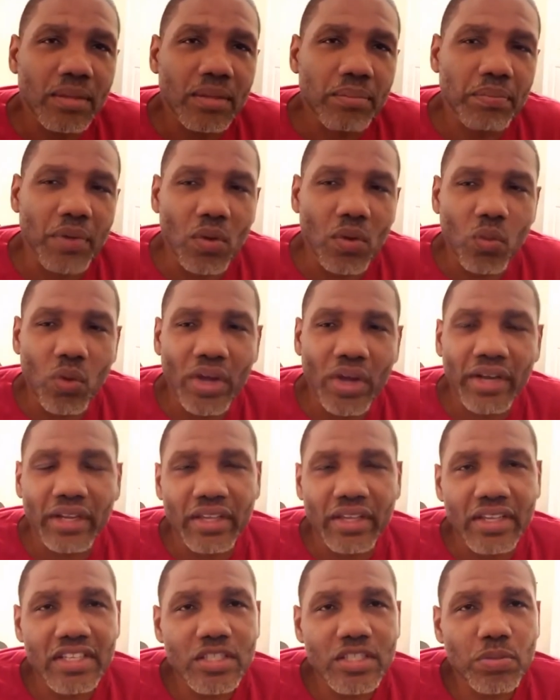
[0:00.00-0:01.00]
But what
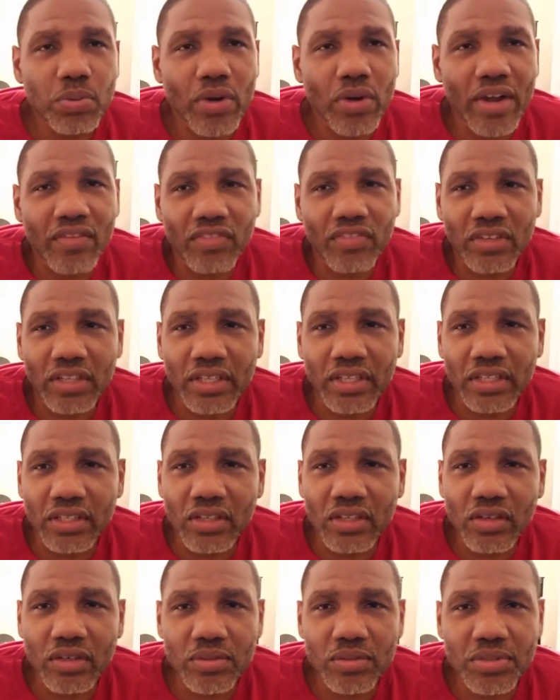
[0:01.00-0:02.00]
is prevalent,
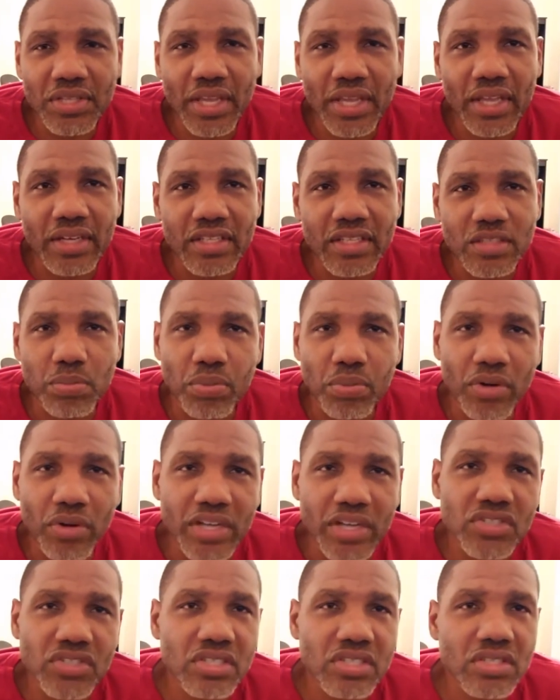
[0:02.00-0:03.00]
you know what I'm saying, is
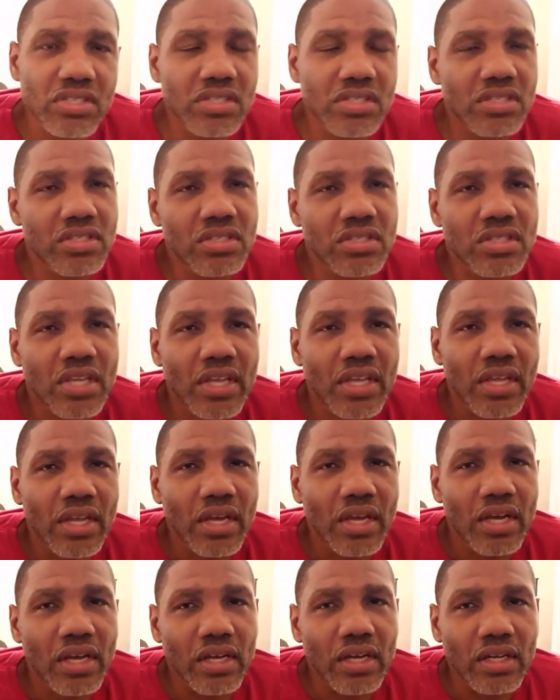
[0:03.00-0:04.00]
prejudices,
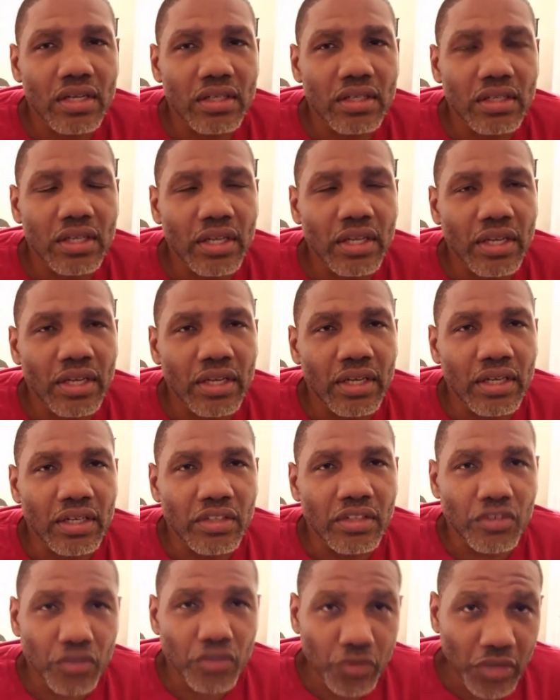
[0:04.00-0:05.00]

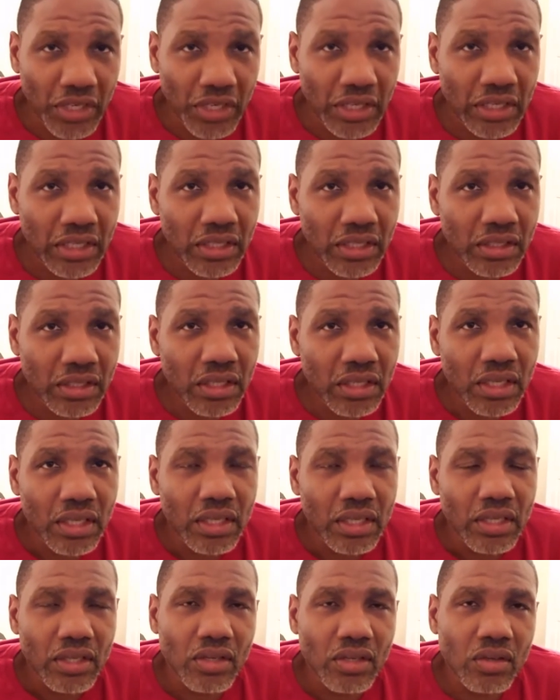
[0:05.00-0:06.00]
greed,
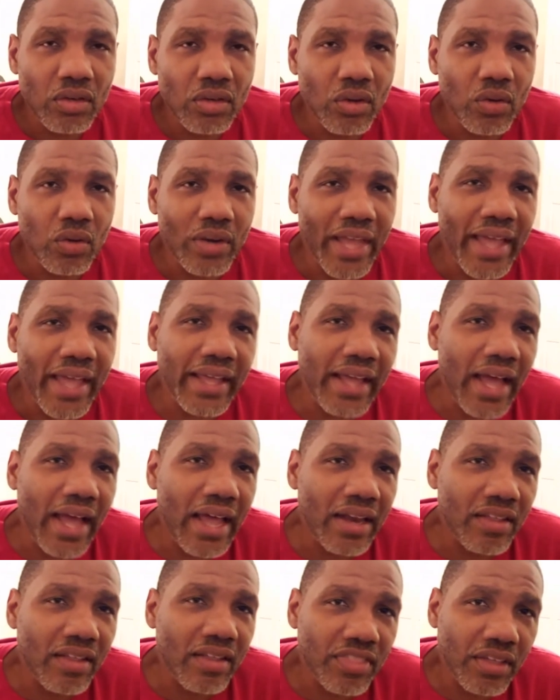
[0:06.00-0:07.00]
that
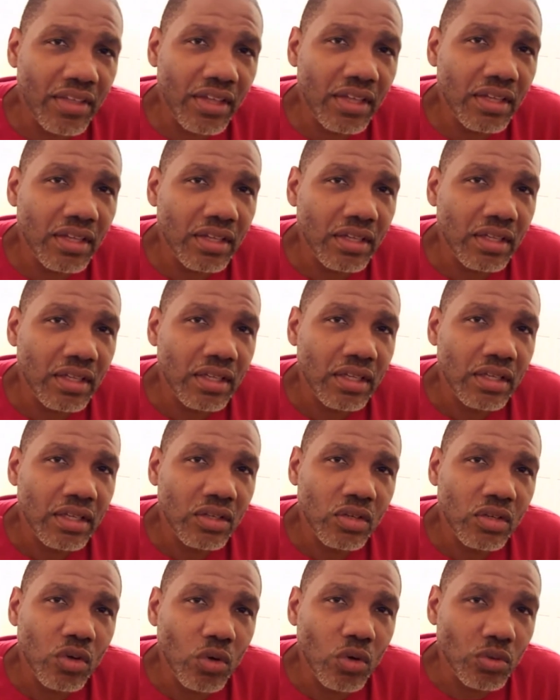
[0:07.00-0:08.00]
kind of thing,
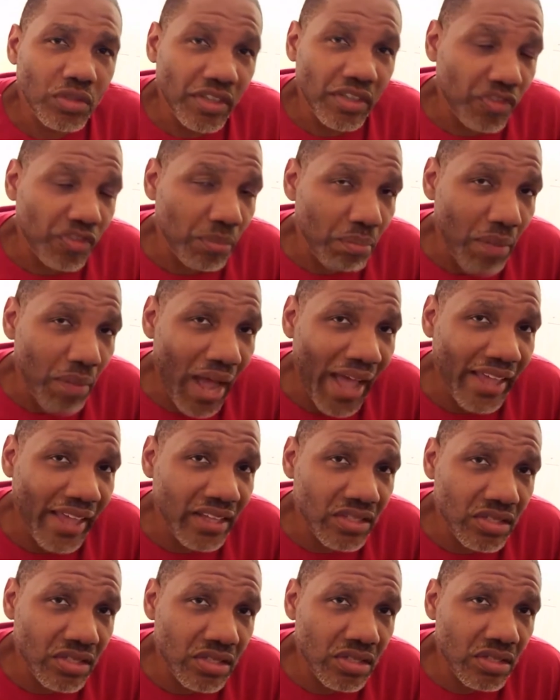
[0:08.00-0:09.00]
different
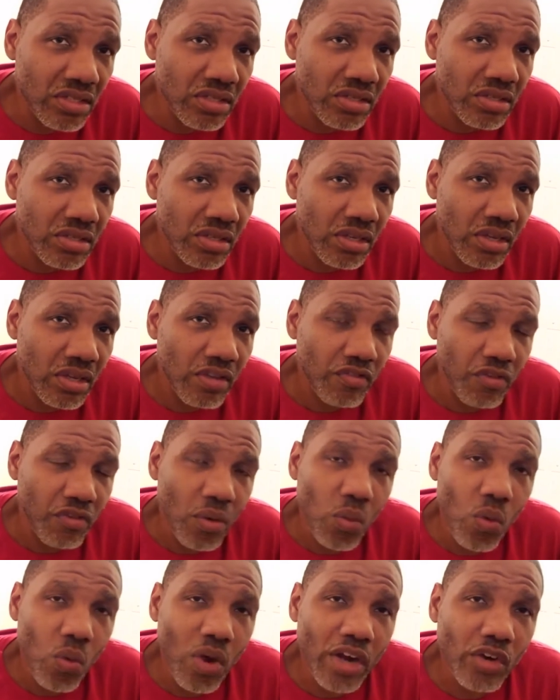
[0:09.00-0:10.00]
biases
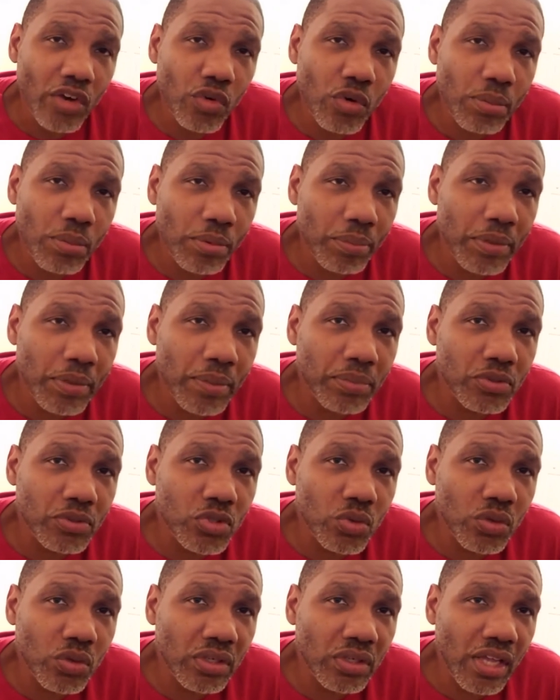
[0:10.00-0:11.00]
from one group of people
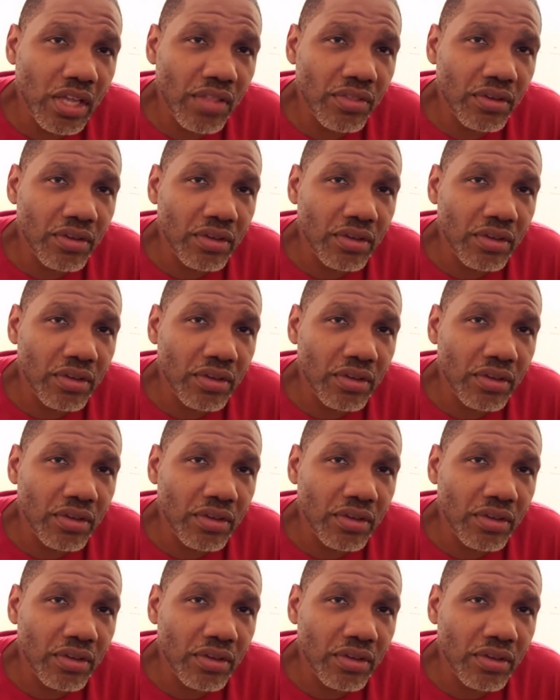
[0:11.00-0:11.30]
to another.